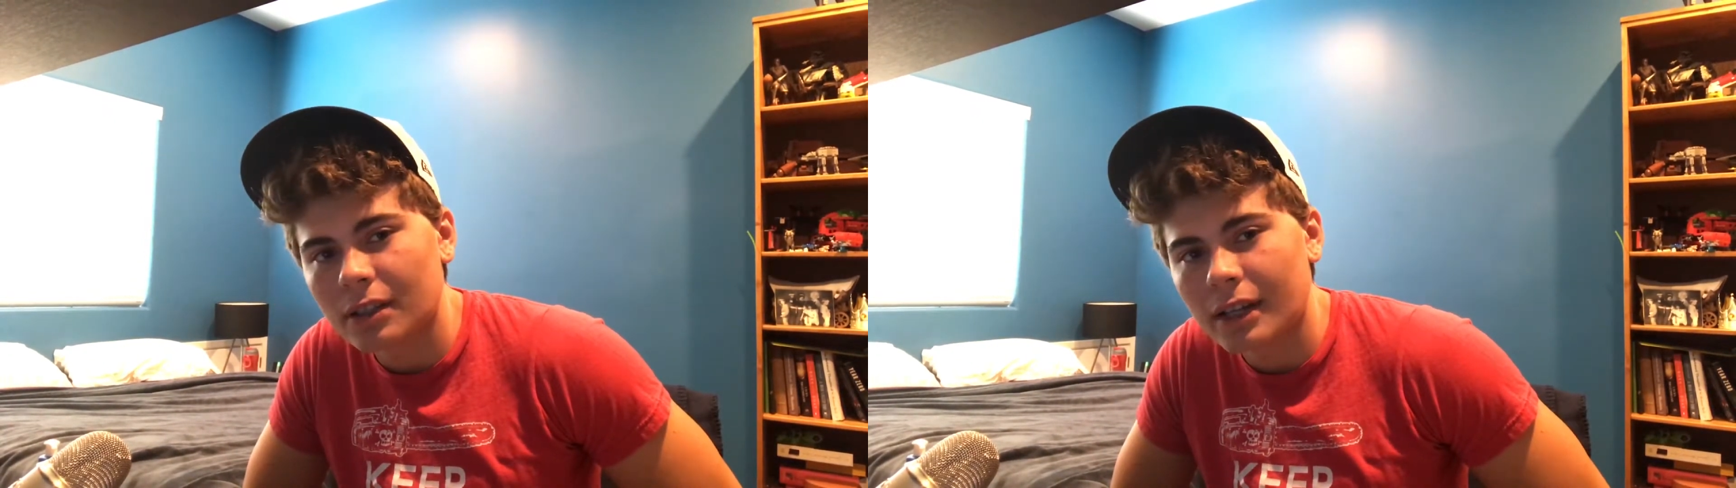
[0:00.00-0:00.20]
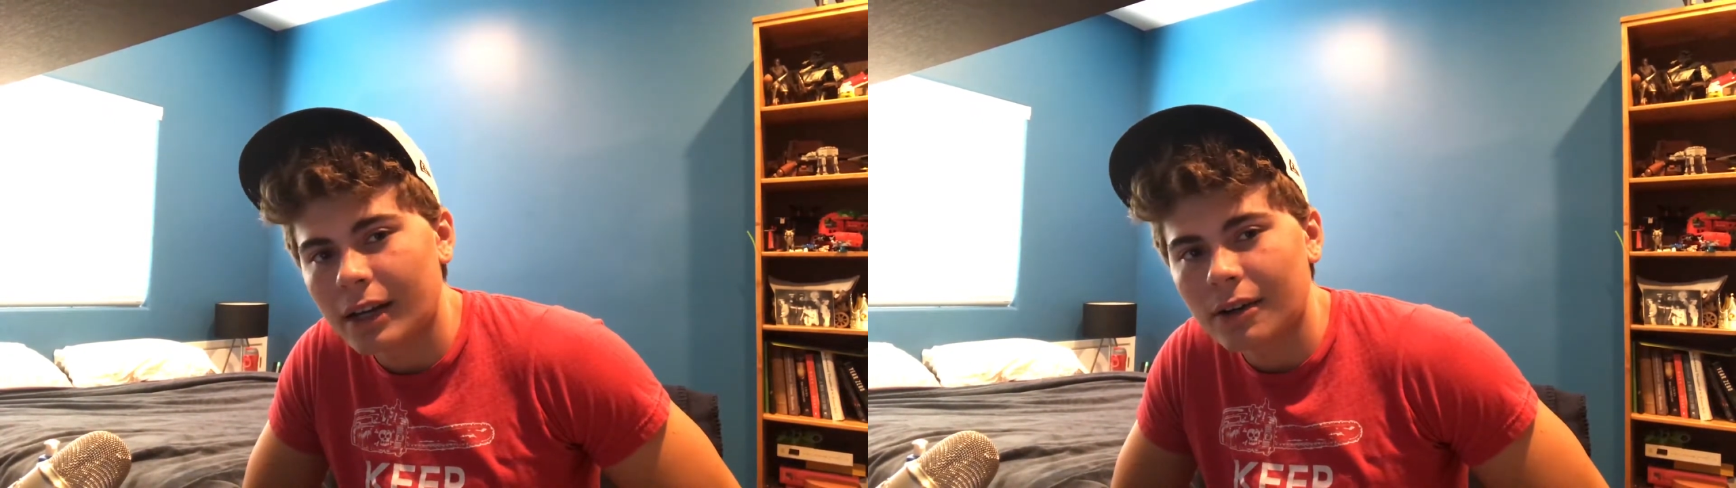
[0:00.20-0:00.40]

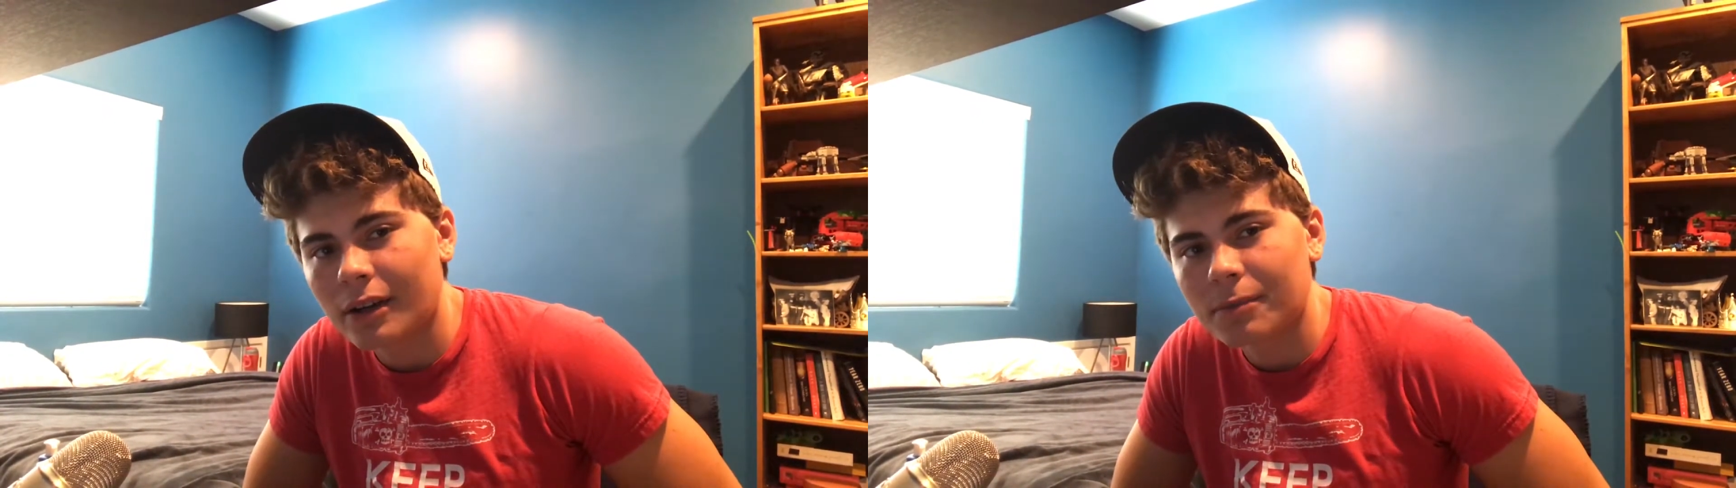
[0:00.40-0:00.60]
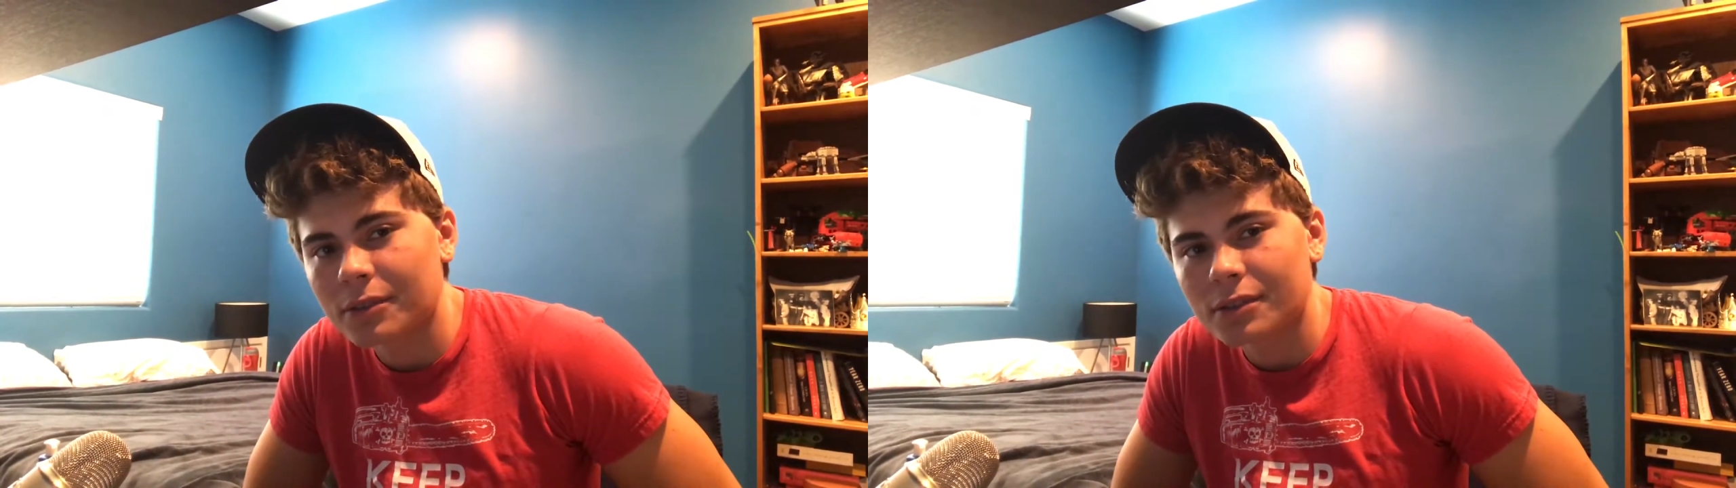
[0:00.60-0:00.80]
now
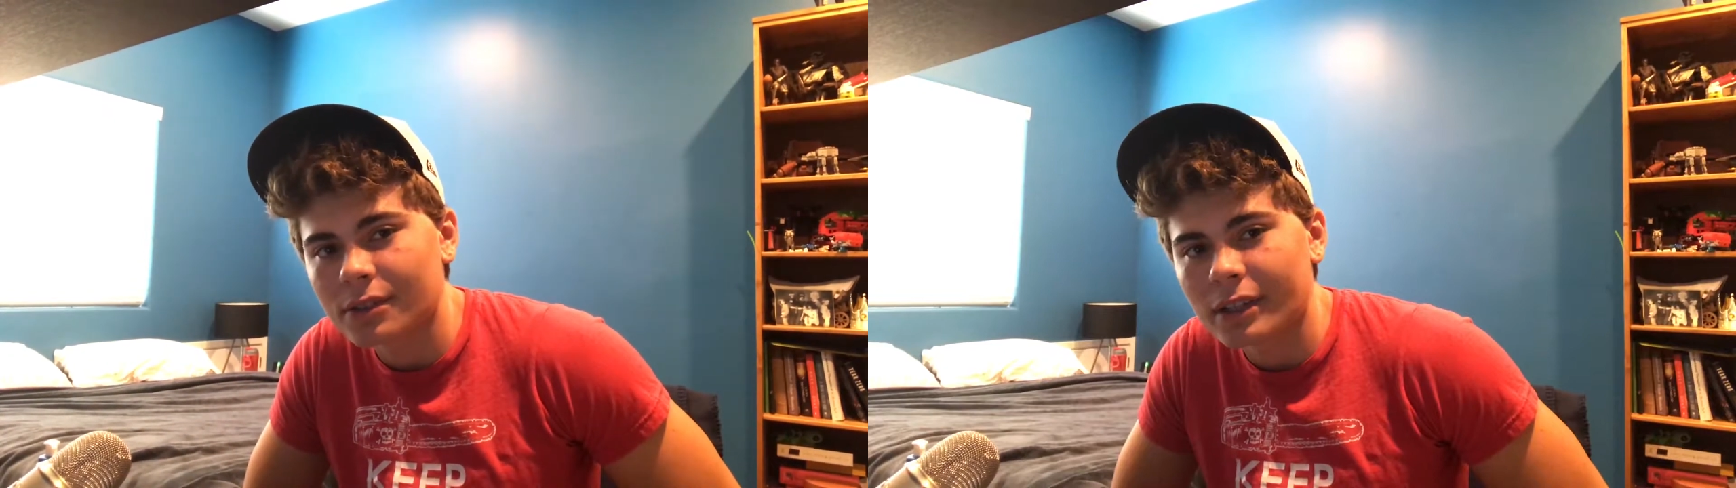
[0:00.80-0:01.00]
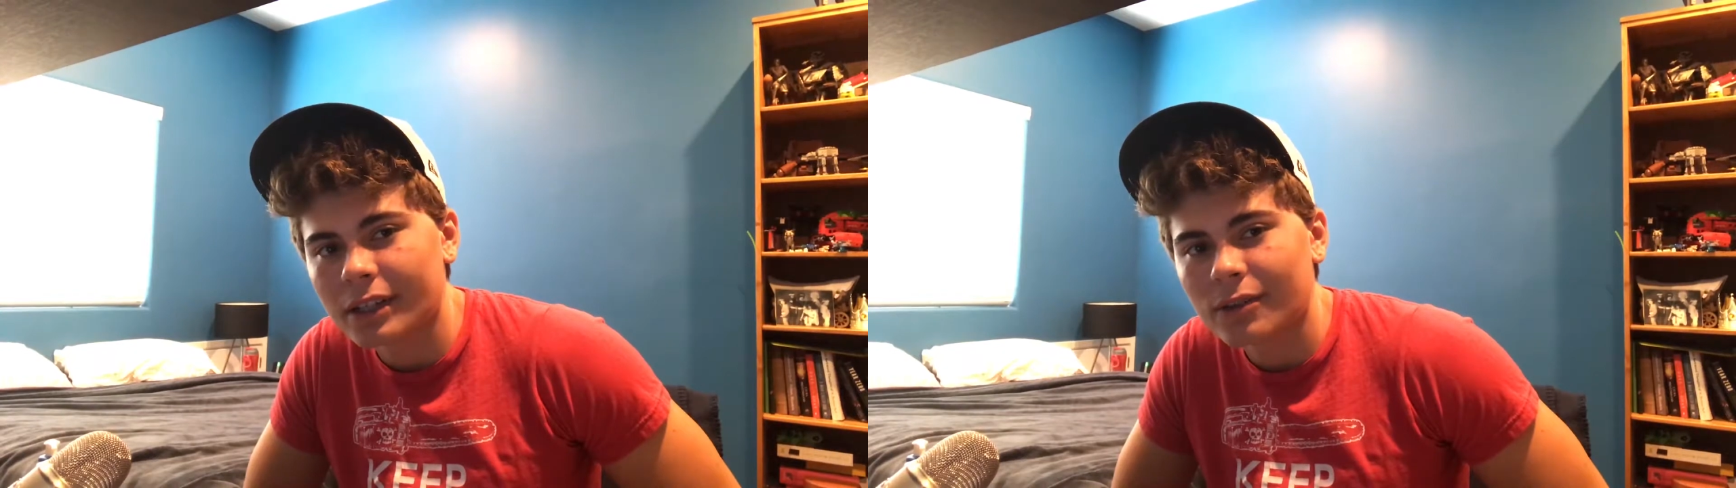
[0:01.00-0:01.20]
I'm just
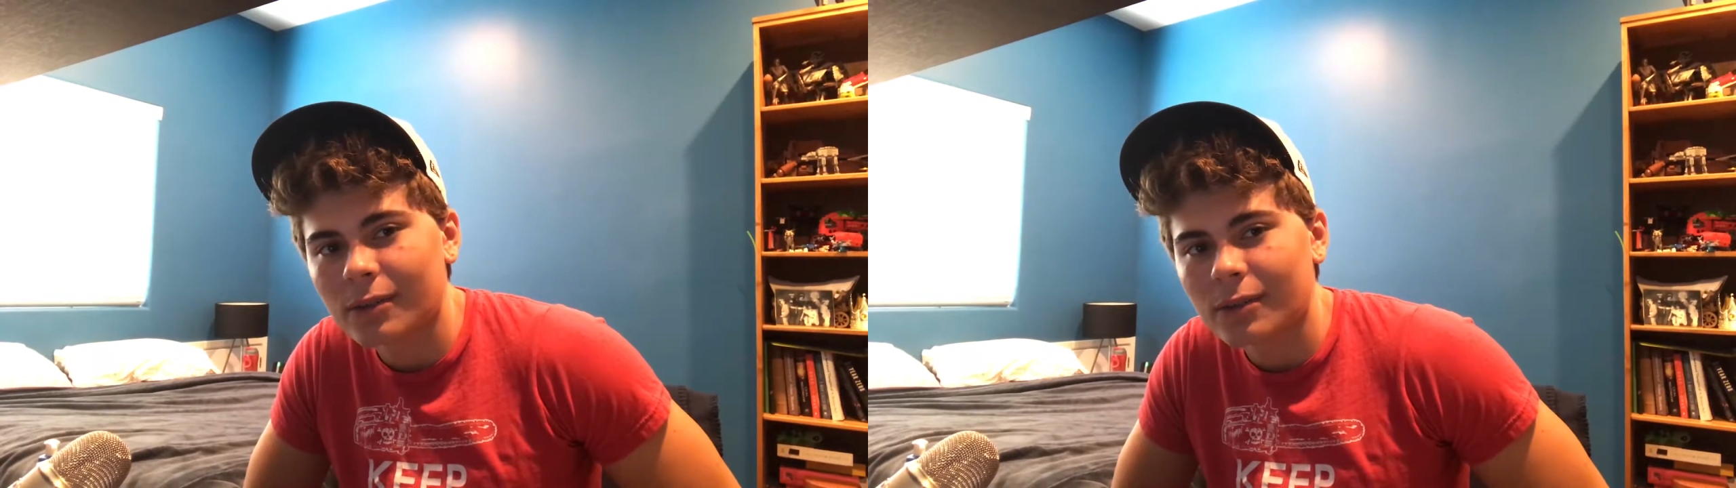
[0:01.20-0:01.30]
like